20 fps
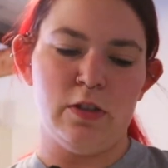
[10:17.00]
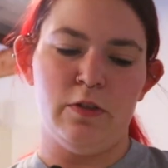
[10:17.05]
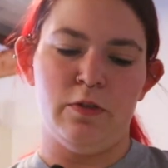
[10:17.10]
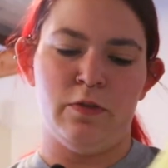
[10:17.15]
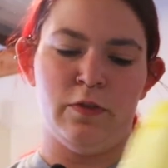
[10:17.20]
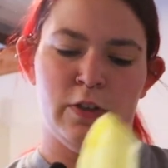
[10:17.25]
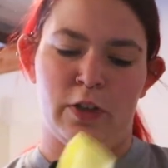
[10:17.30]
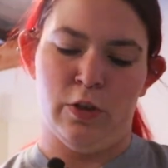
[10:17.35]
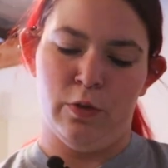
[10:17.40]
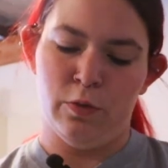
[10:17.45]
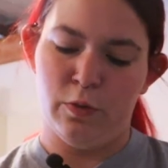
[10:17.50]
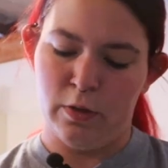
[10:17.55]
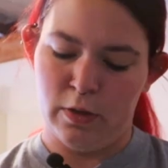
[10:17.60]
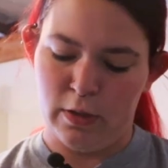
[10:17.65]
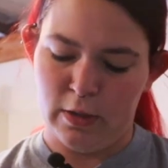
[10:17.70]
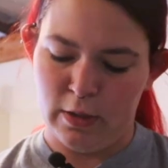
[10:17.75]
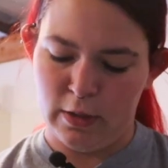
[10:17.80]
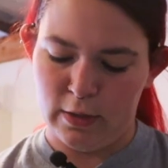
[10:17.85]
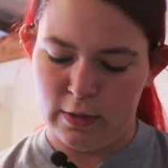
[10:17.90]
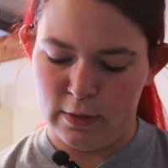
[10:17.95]
a few
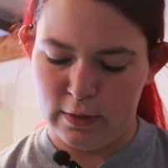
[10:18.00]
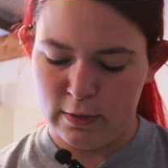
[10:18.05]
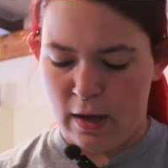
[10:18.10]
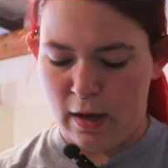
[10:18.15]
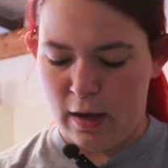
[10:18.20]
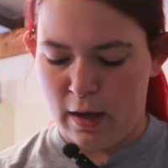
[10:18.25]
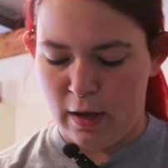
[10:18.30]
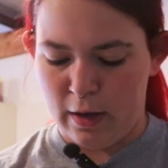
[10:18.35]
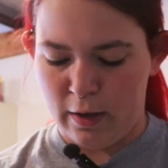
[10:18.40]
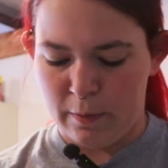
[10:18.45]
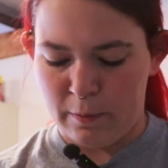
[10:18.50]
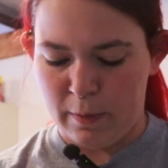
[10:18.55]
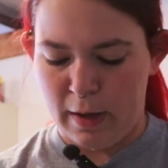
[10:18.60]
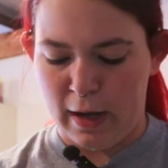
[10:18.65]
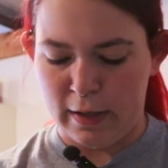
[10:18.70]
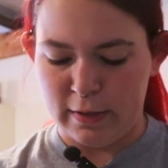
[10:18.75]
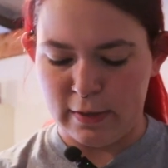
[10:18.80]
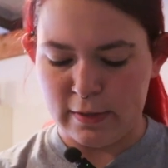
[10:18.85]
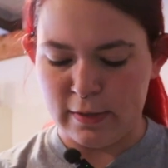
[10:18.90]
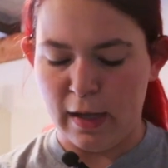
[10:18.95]
things.
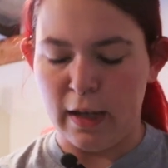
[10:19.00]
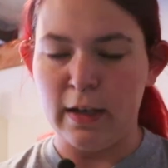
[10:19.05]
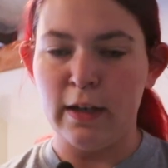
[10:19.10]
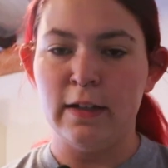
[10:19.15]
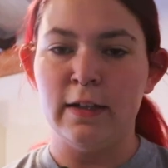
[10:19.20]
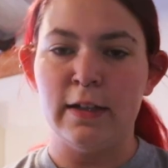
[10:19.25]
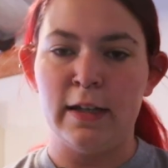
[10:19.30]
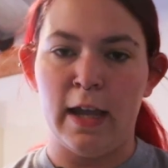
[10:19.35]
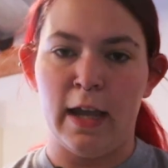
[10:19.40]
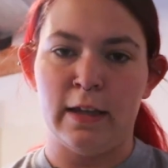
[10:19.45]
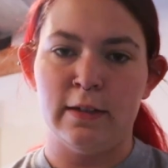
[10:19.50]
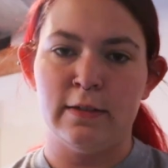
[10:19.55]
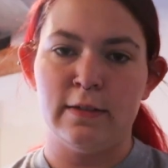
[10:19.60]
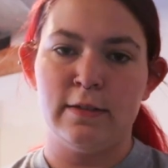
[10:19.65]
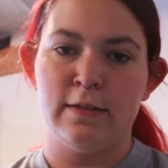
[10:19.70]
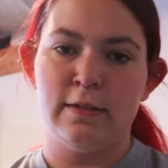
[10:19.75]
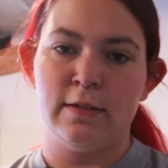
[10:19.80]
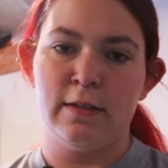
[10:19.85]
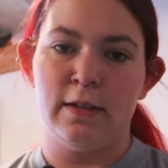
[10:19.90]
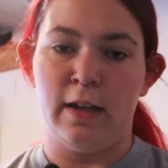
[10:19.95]
I decided
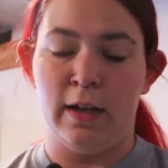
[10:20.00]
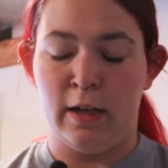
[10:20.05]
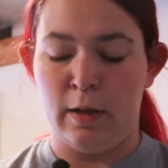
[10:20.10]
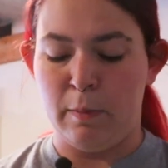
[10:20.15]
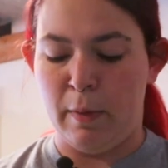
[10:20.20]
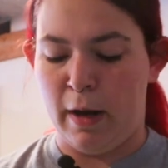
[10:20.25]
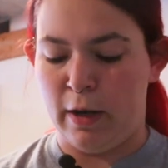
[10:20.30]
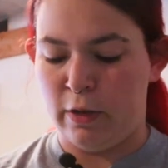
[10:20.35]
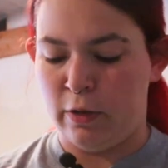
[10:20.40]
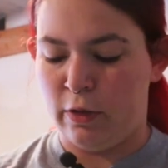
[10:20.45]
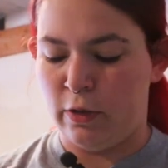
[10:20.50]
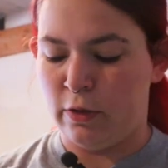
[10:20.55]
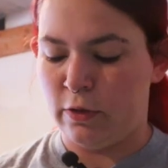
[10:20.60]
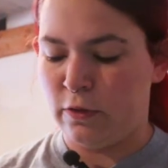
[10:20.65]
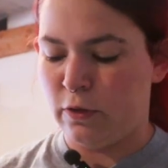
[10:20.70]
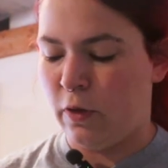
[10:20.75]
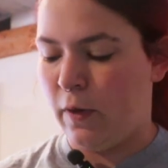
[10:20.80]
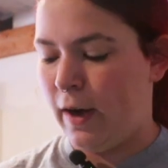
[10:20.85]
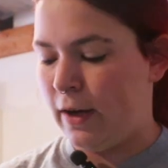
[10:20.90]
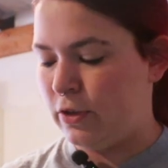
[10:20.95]
against getting a binder.
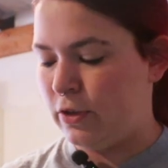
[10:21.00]
So I